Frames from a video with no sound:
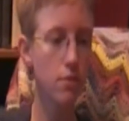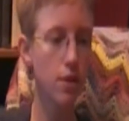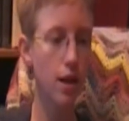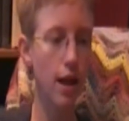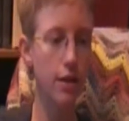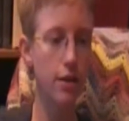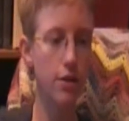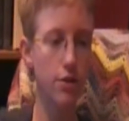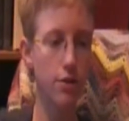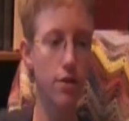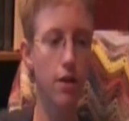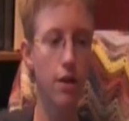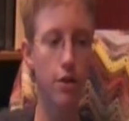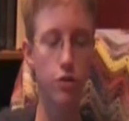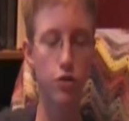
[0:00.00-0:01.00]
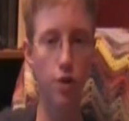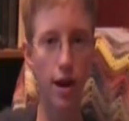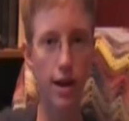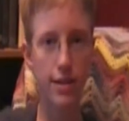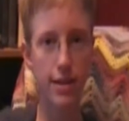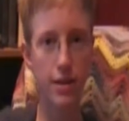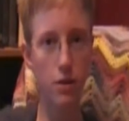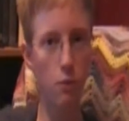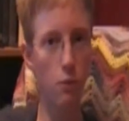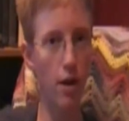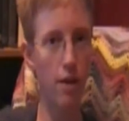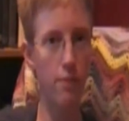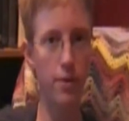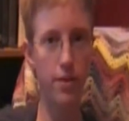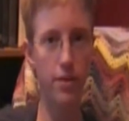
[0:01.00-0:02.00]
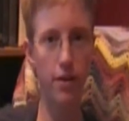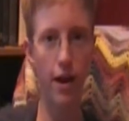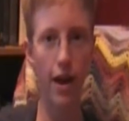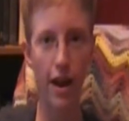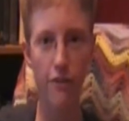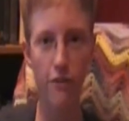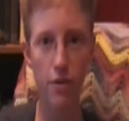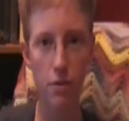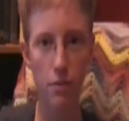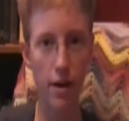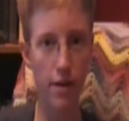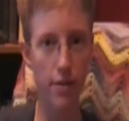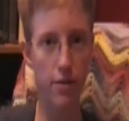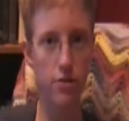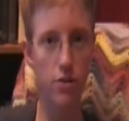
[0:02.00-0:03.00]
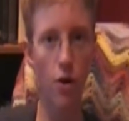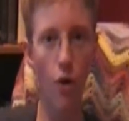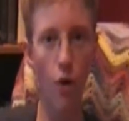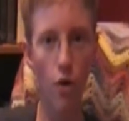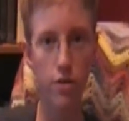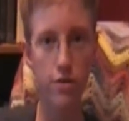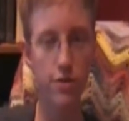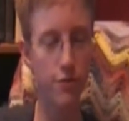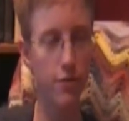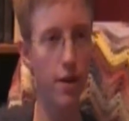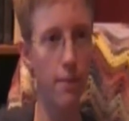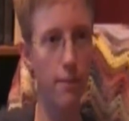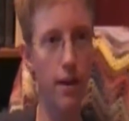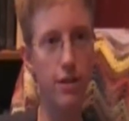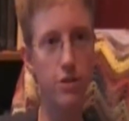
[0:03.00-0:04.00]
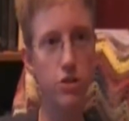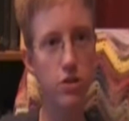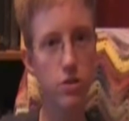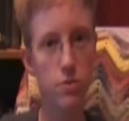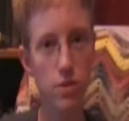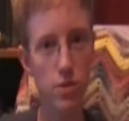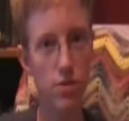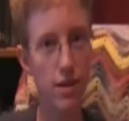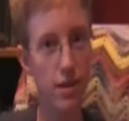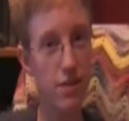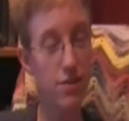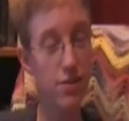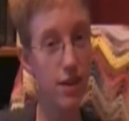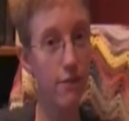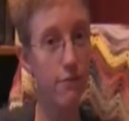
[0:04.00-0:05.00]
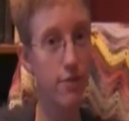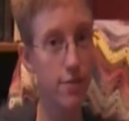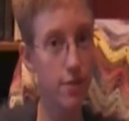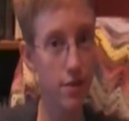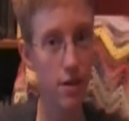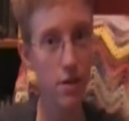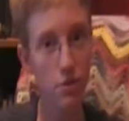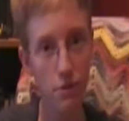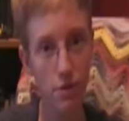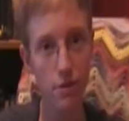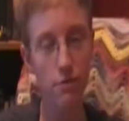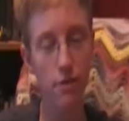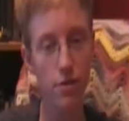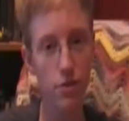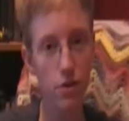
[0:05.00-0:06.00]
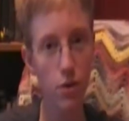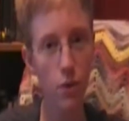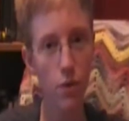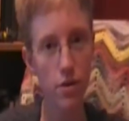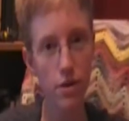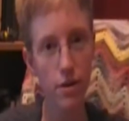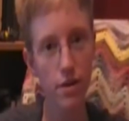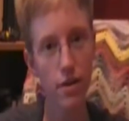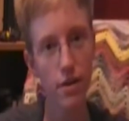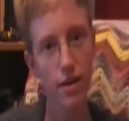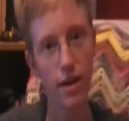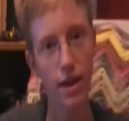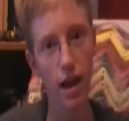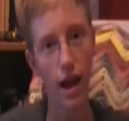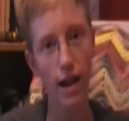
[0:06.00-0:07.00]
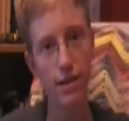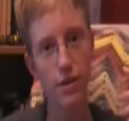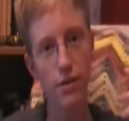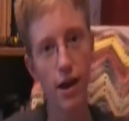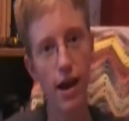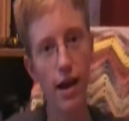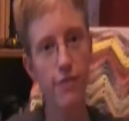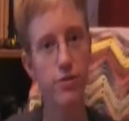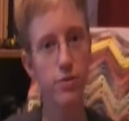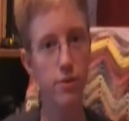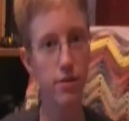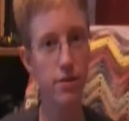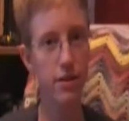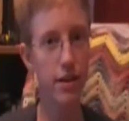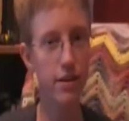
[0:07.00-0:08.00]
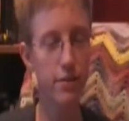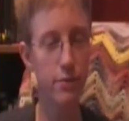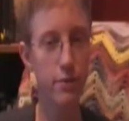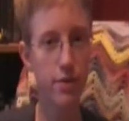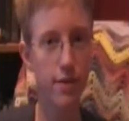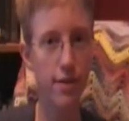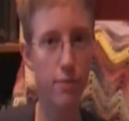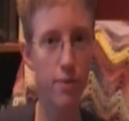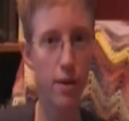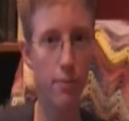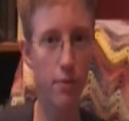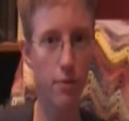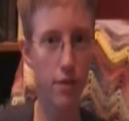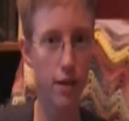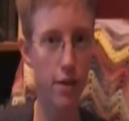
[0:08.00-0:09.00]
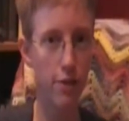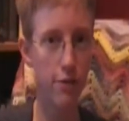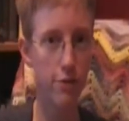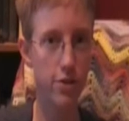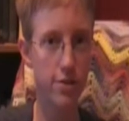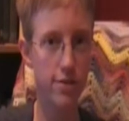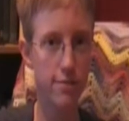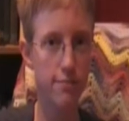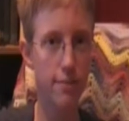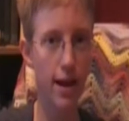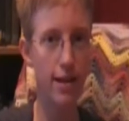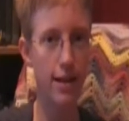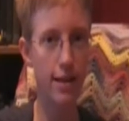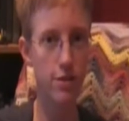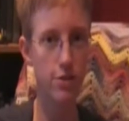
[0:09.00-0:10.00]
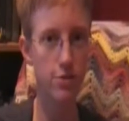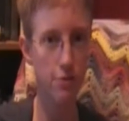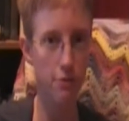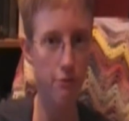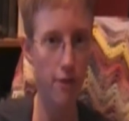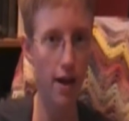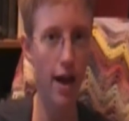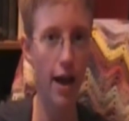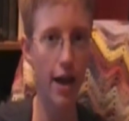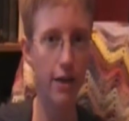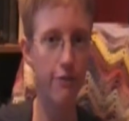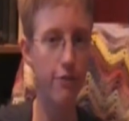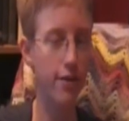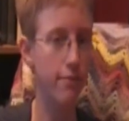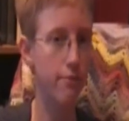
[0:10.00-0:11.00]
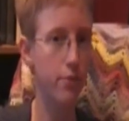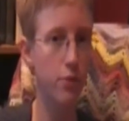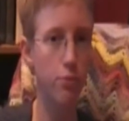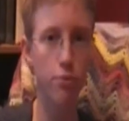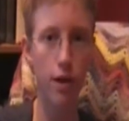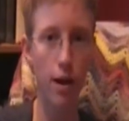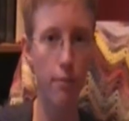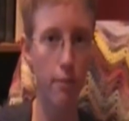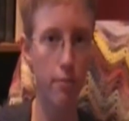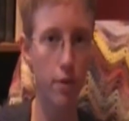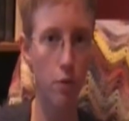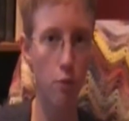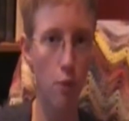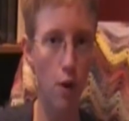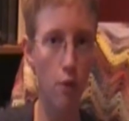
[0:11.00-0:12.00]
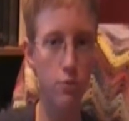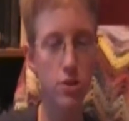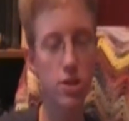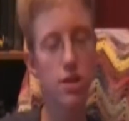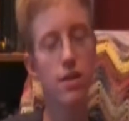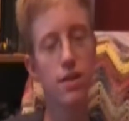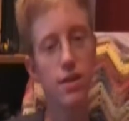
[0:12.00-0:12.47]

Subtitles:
And you're trying to get away, but they're everywhere. There's hordes of them, and just when you think you're safe, there's another one around the corner, and you have to work together with these people that you've just met and survive, and you probably won't.